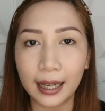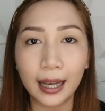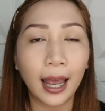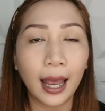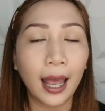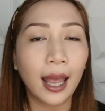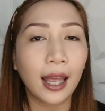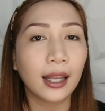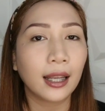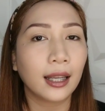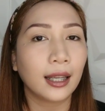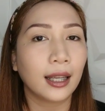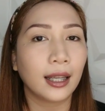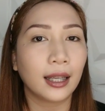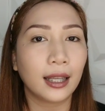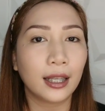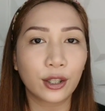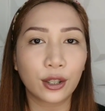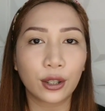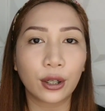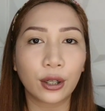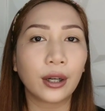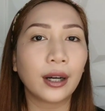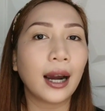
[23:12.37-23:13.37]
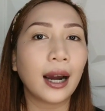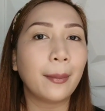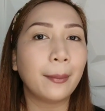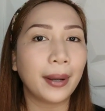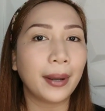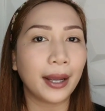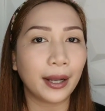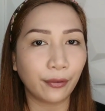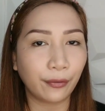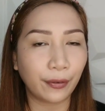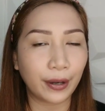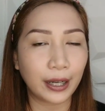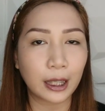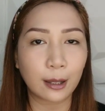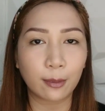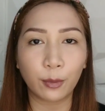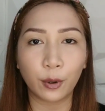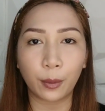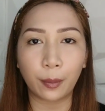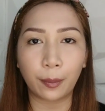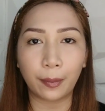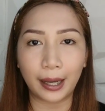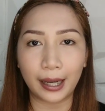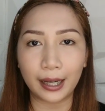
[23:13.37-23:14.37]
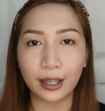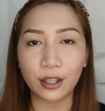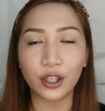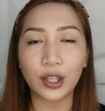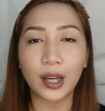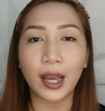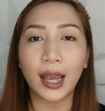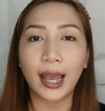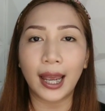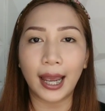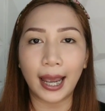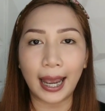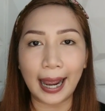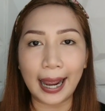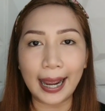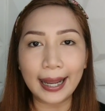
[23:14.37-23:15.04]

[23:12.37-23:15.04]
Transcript: Instagram and Facebook page and